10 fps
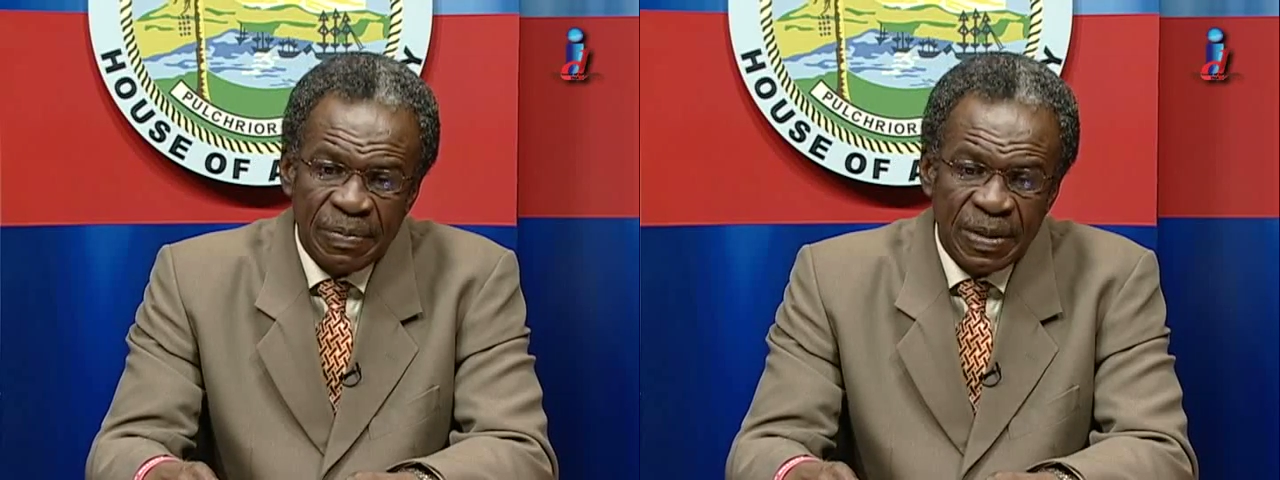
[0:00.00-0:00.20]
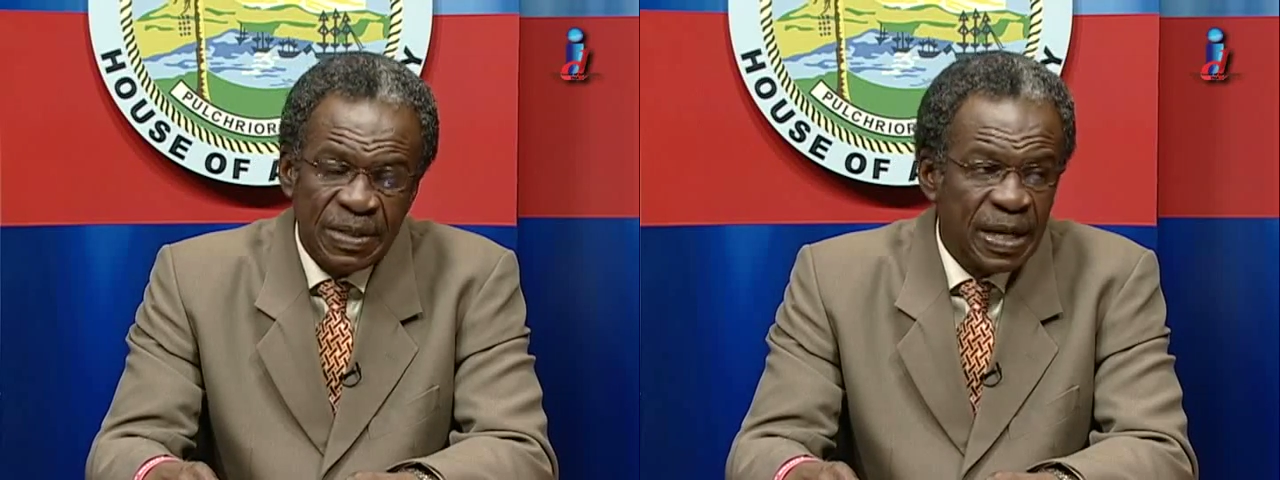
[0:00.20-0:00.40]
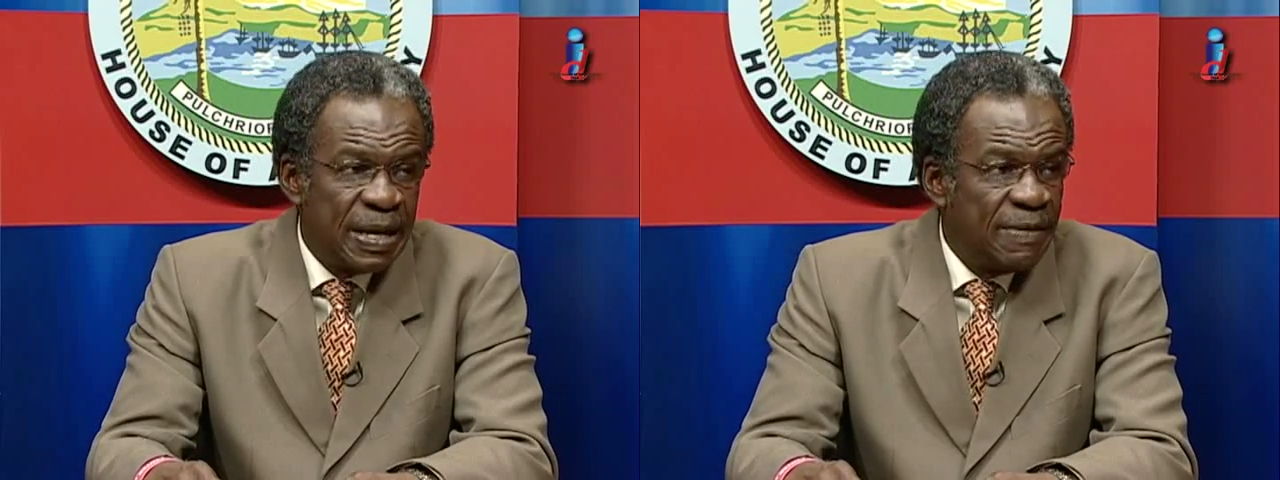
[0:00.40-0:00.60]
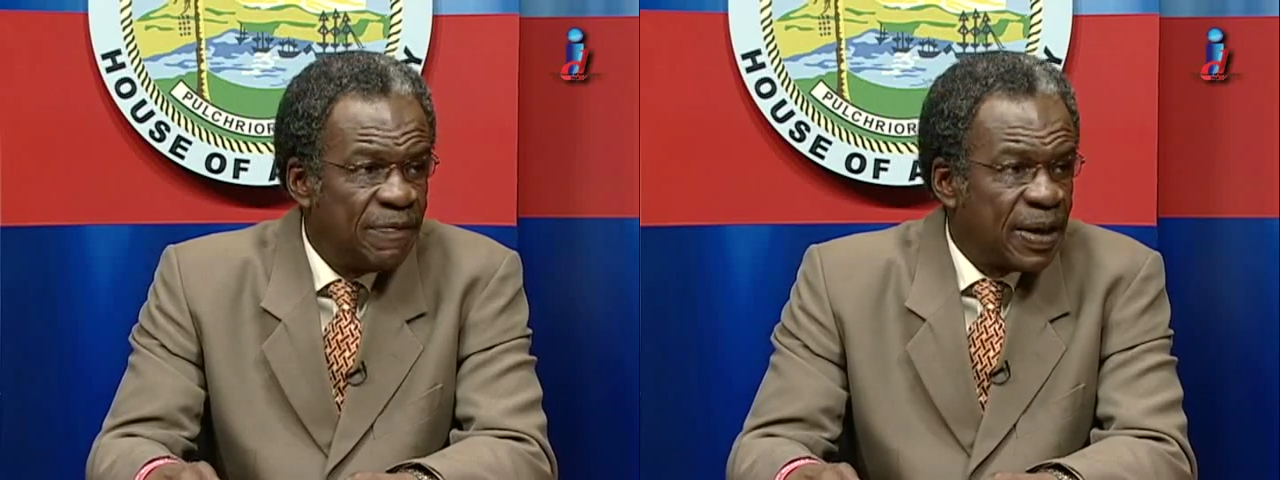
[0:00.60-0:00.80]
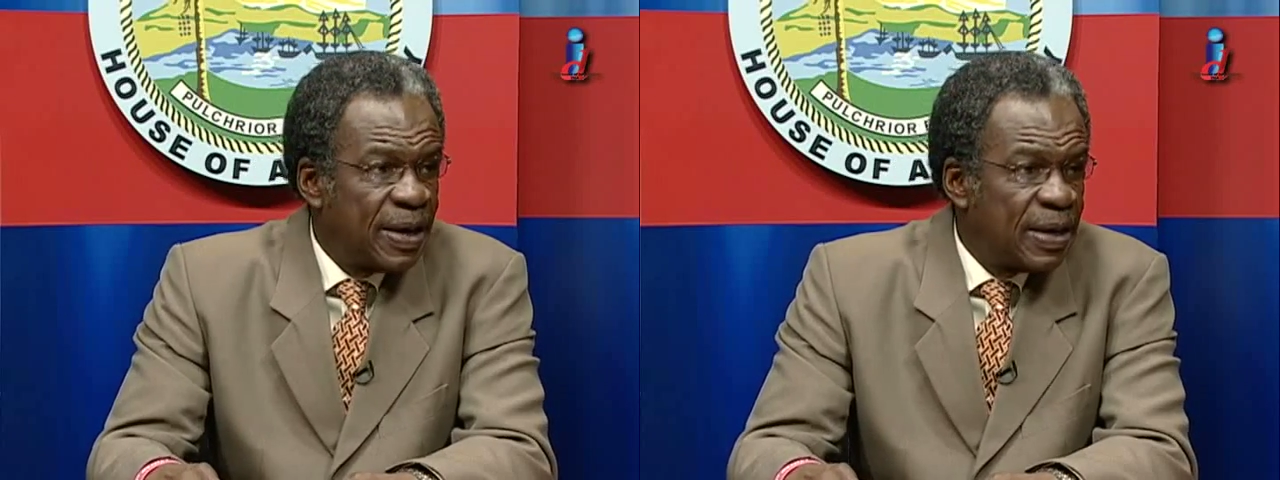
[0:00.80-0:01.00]

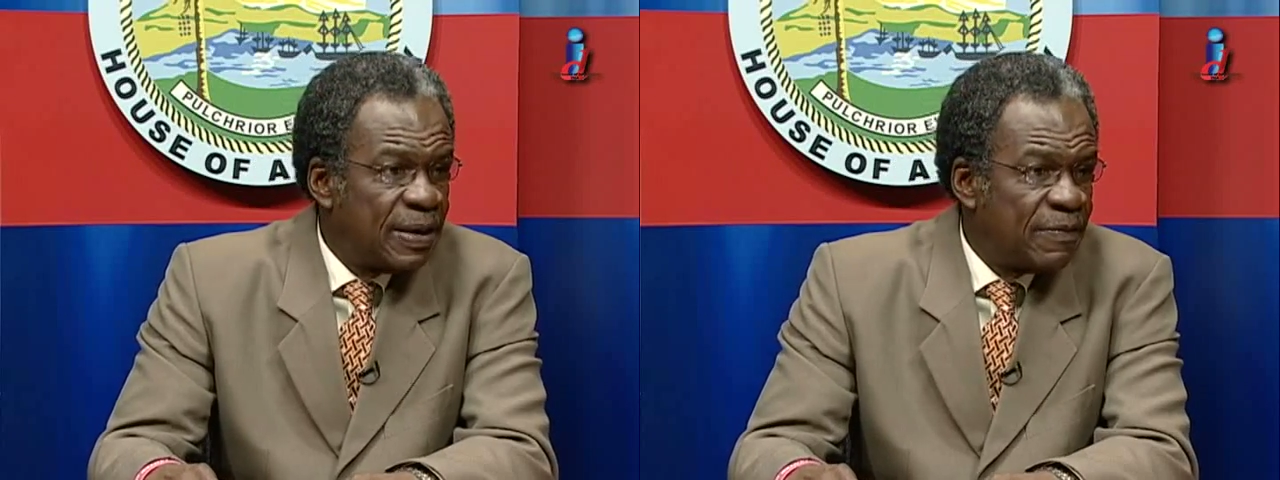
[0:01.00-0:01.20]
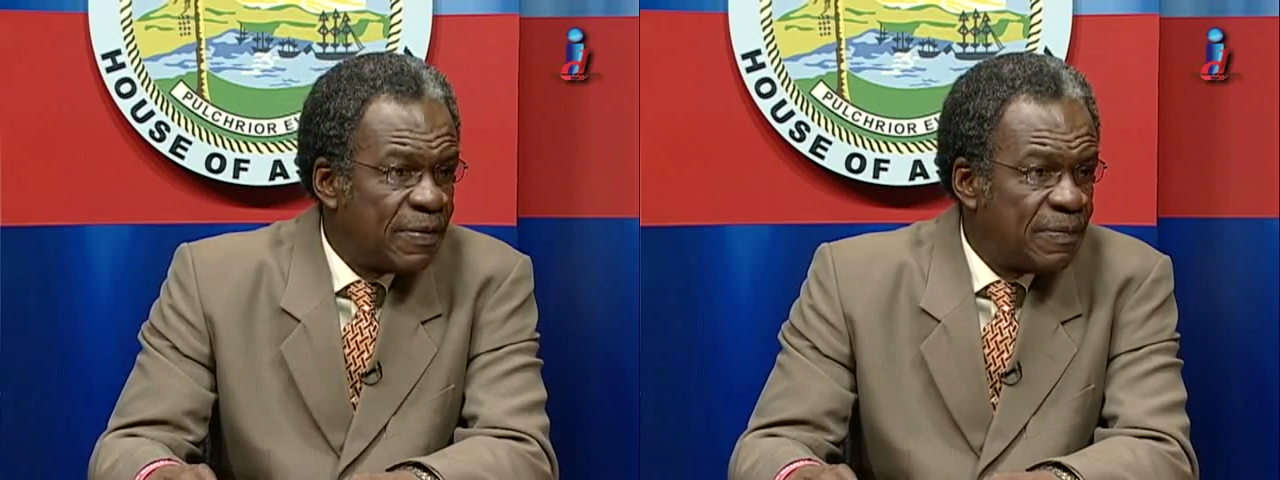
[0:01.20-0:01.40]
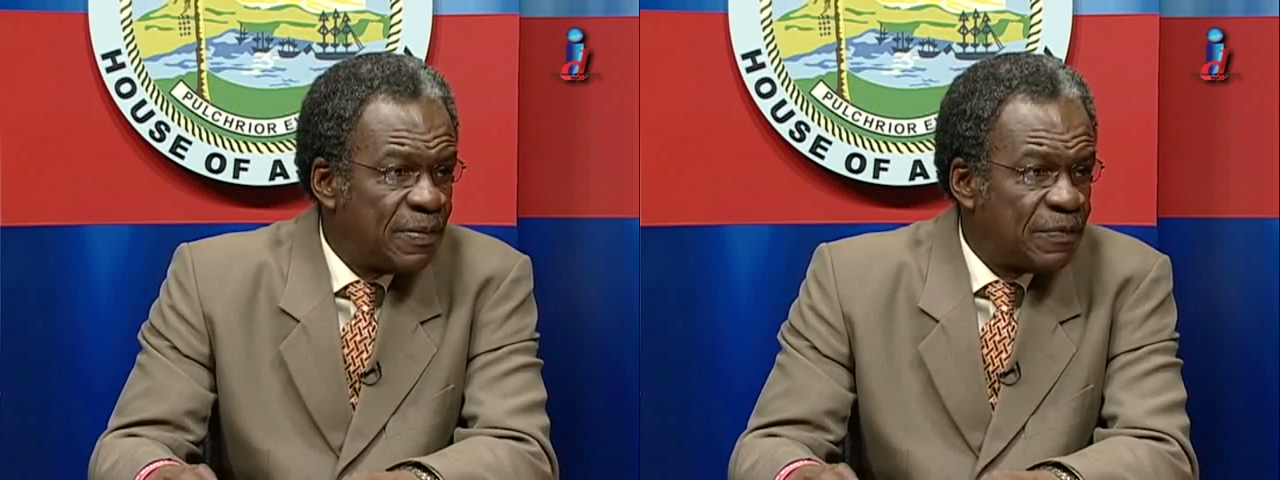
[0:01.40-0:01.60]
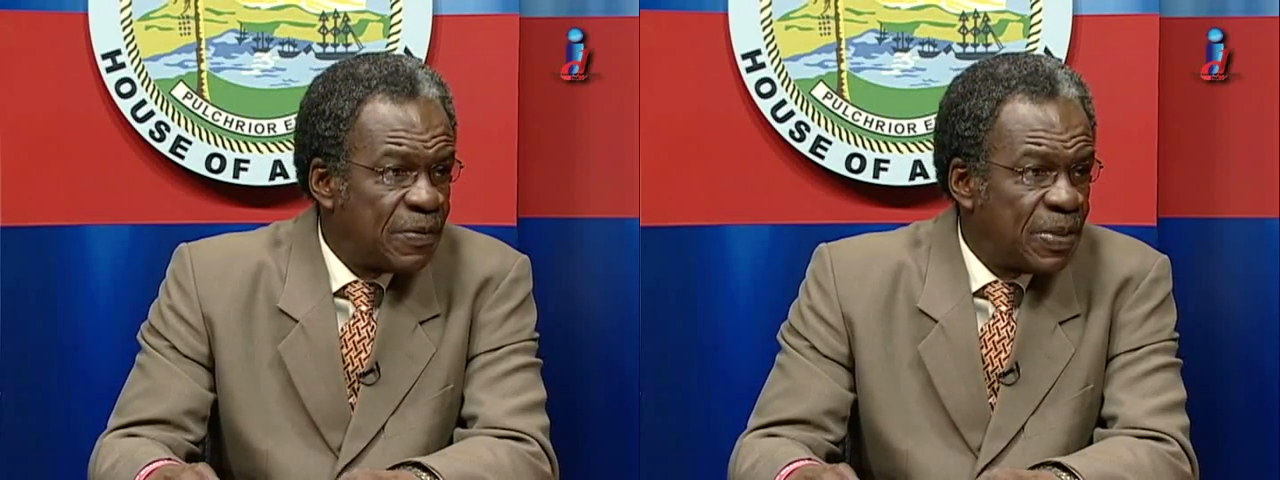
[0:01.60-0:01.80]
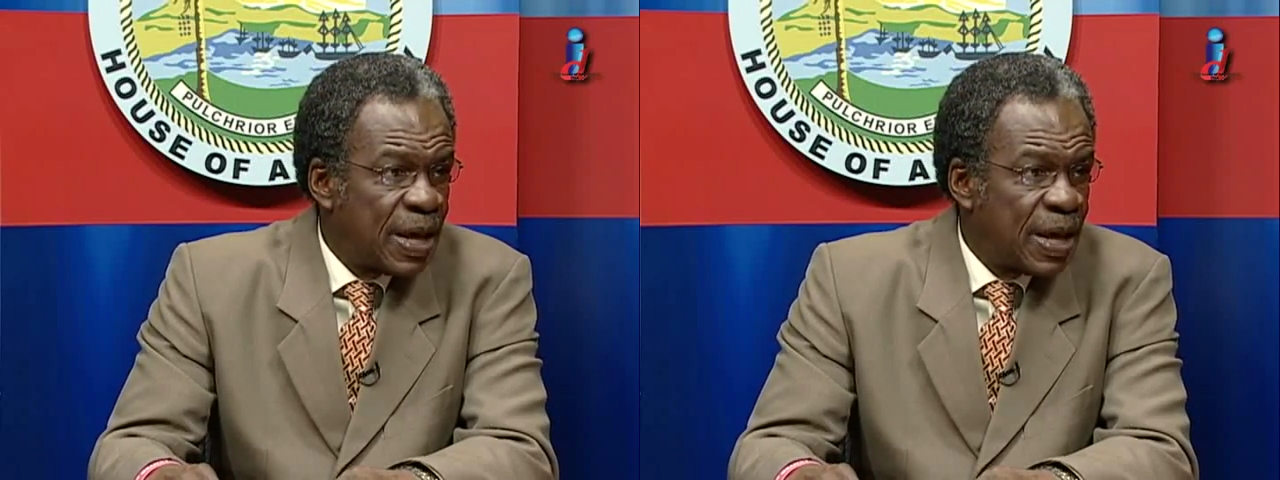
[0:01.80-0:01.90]
significantly from